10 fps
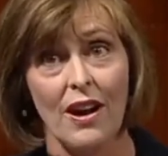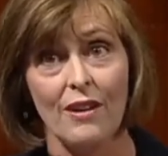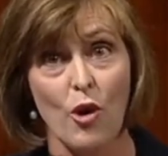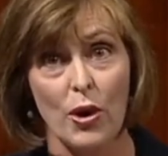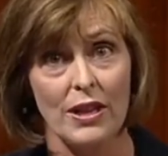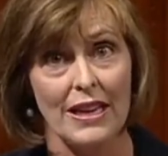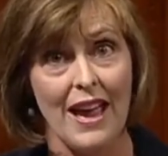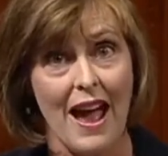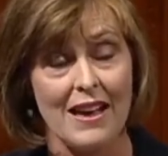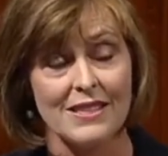of oil and
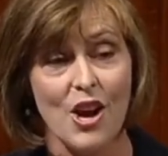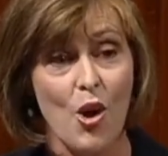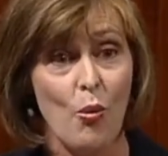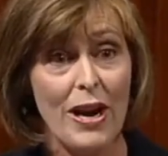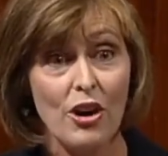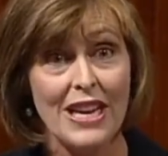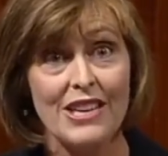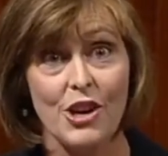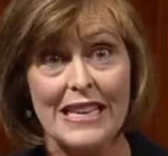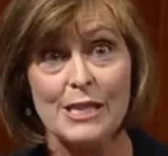gas. We don't
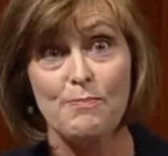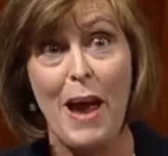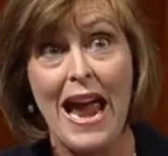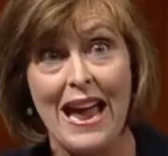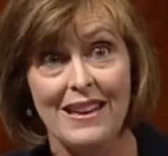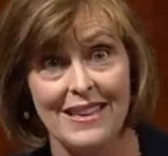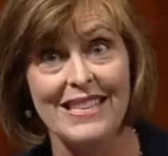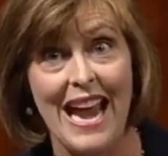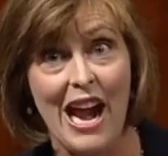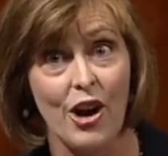need to expand
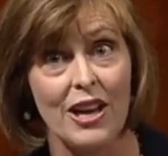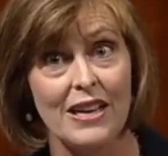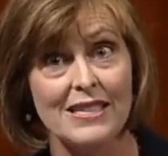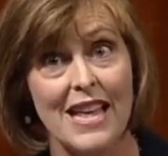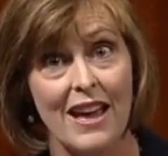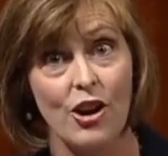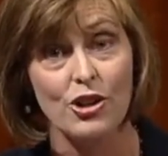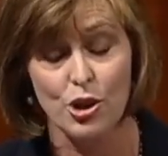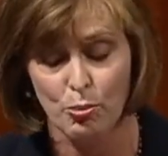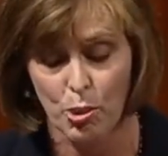into areas that are
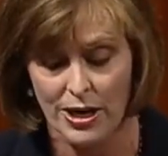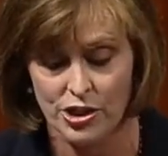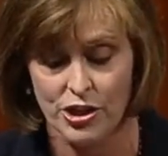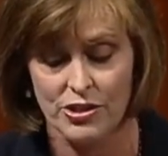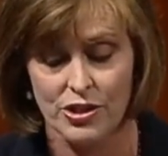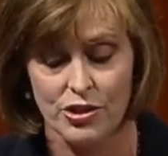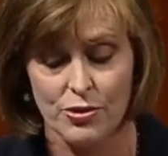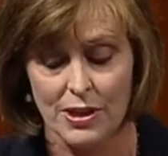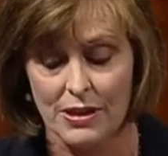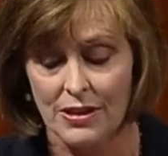too precious to
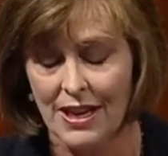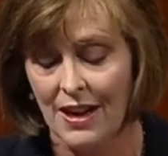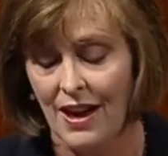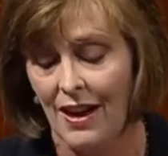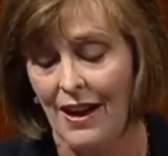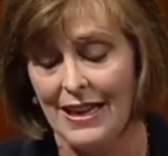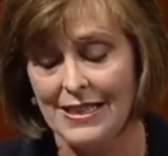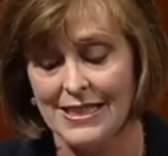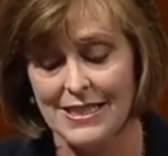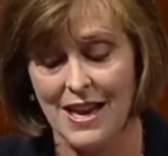drill.
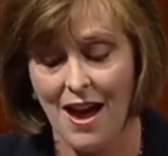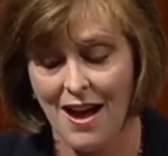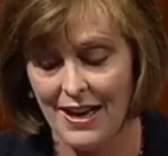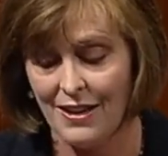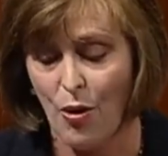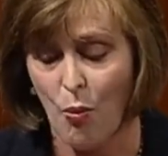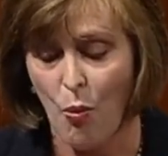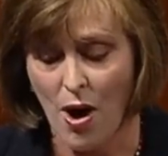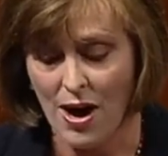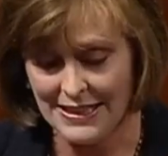It's not
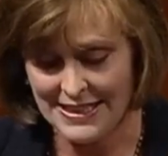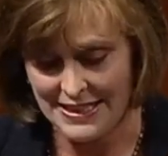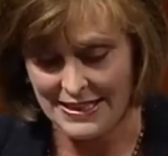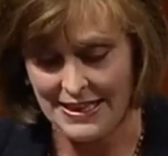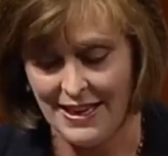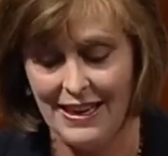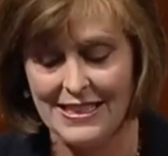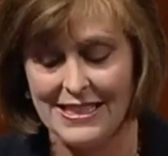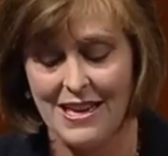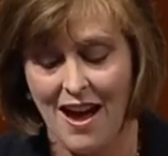wanted.
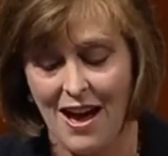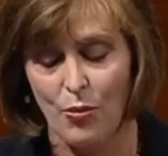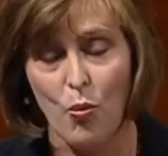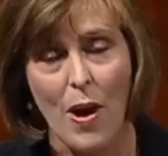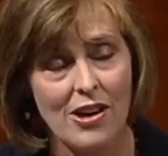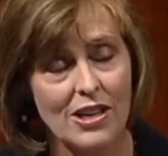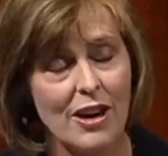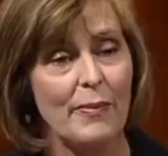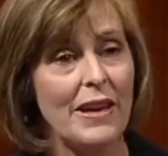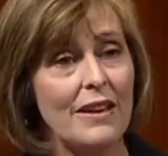It's not welcome.
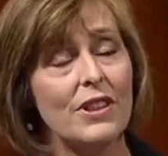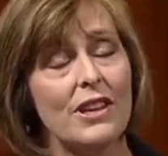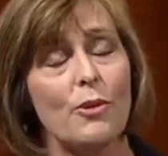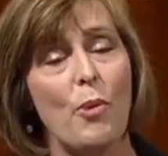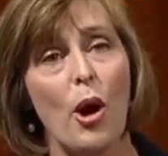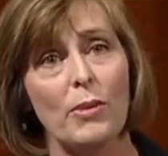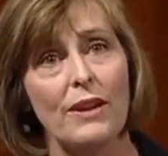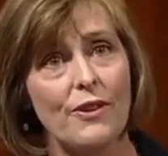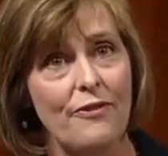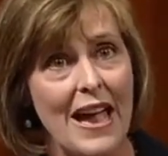Even the Department of
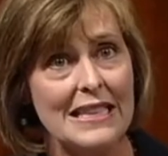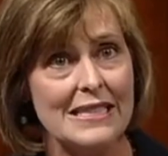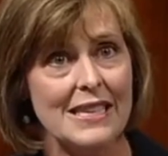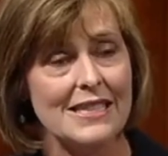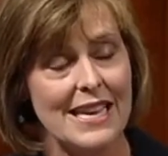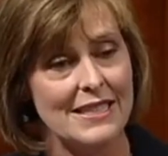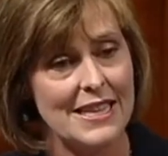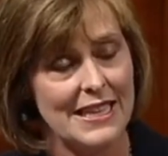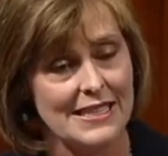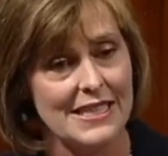Defense has
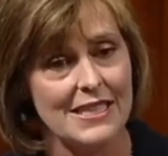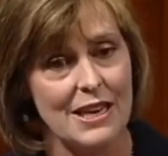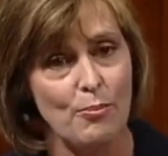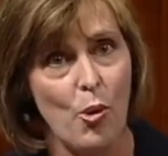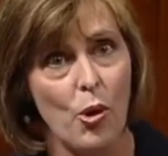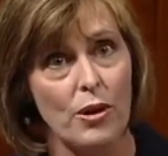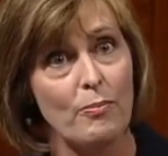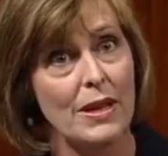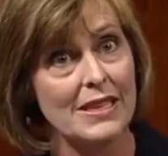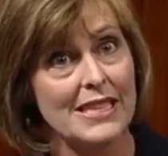said this is an important
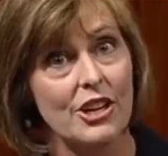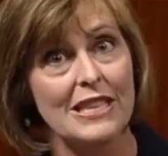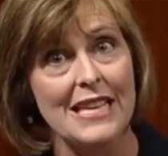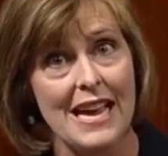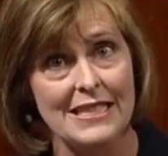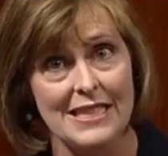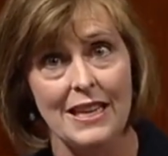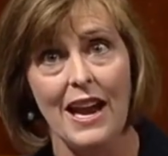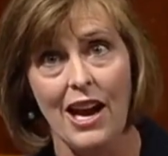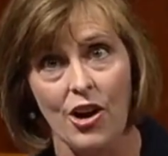military
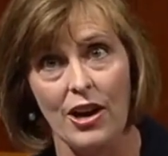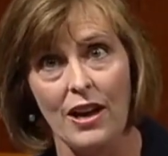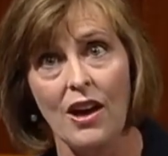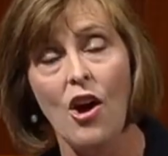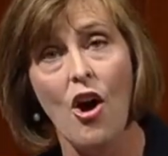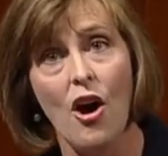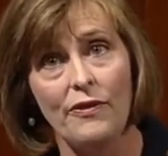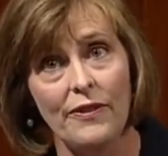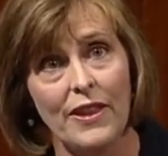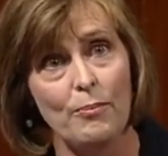testing area off
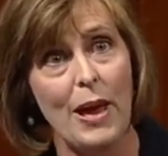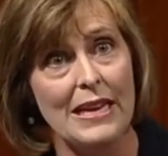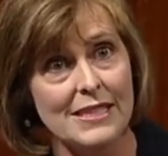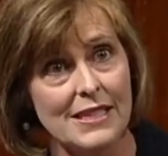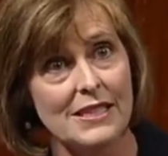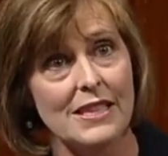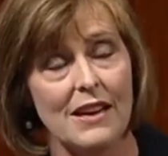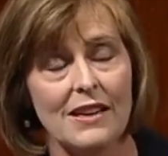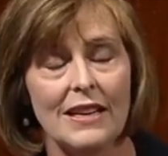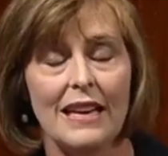of the bases
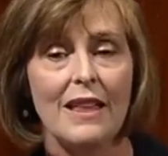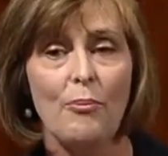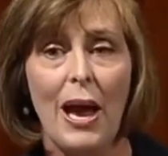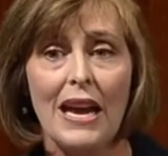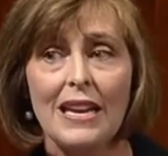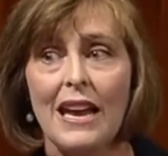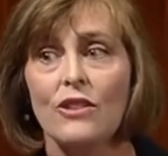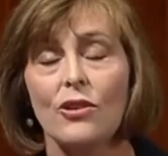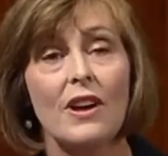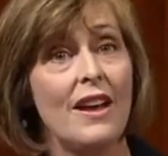in the
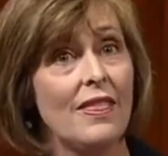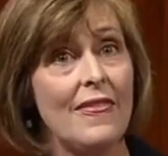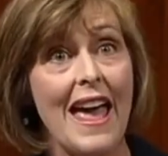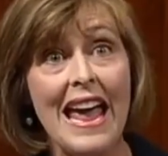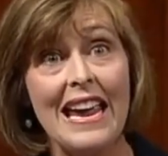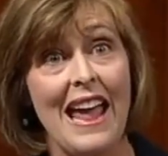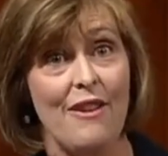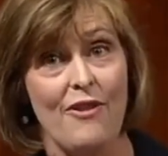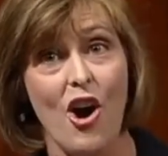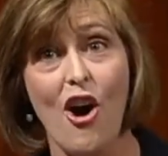Panhandle. They
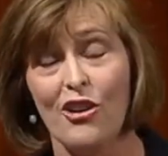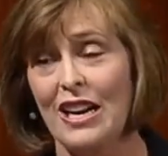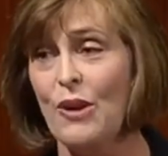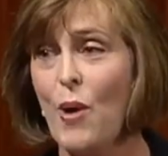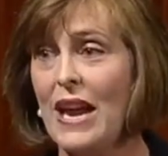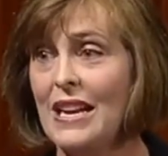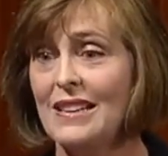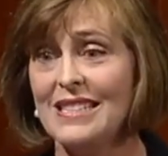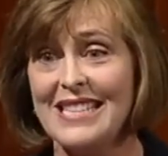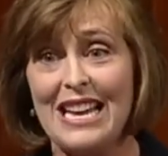have already weighed
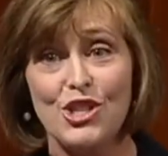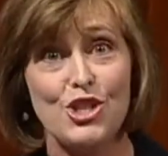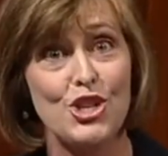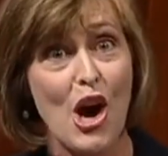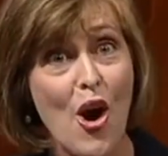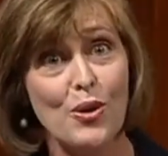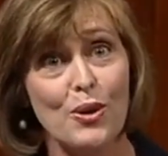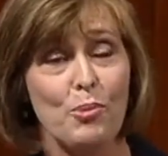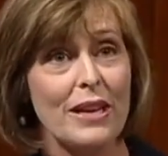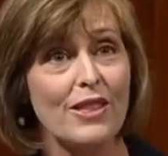in to say,
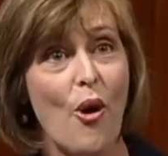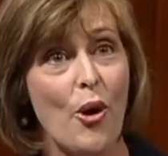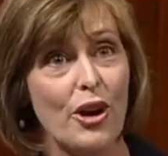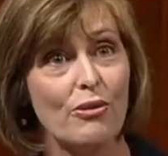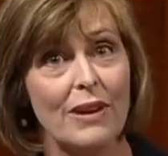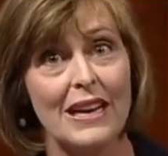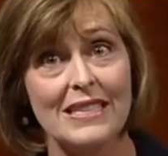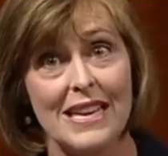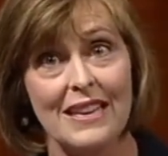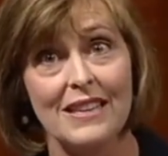don't bring the oil
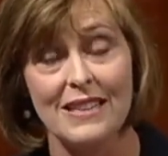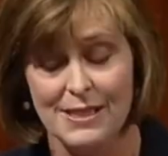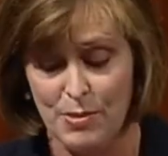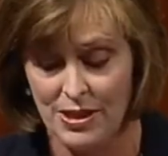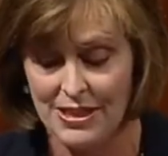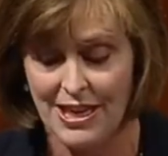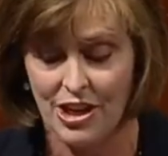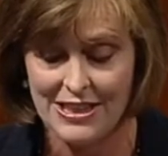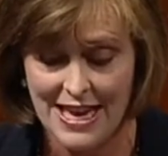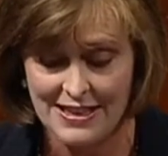rigs into this
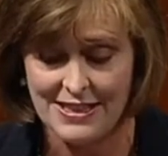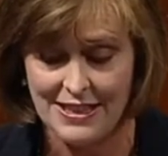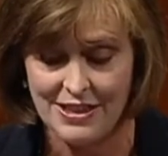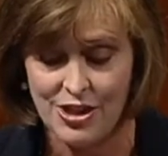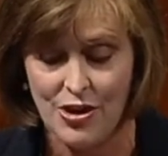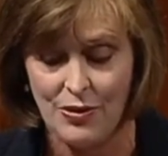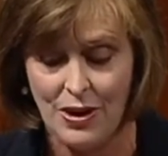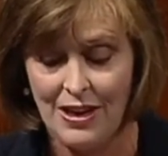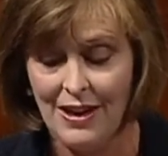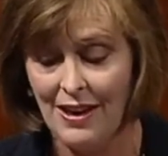military testing zone.
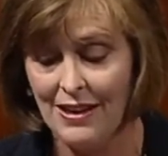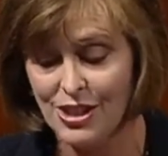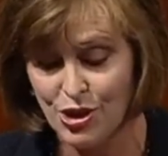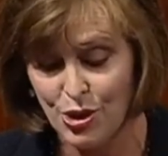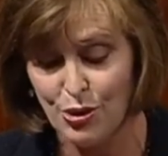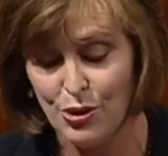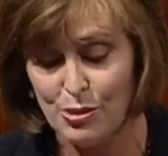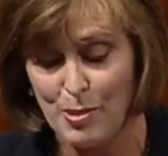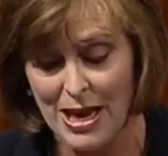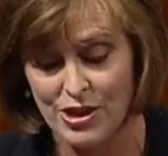It's too
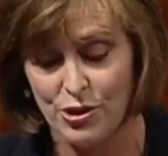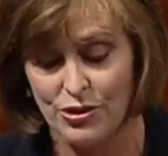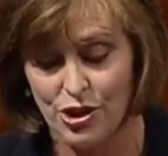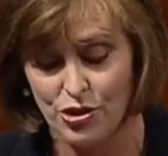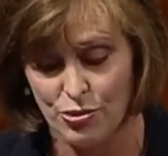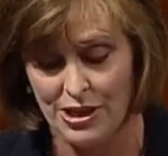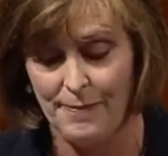special to drill.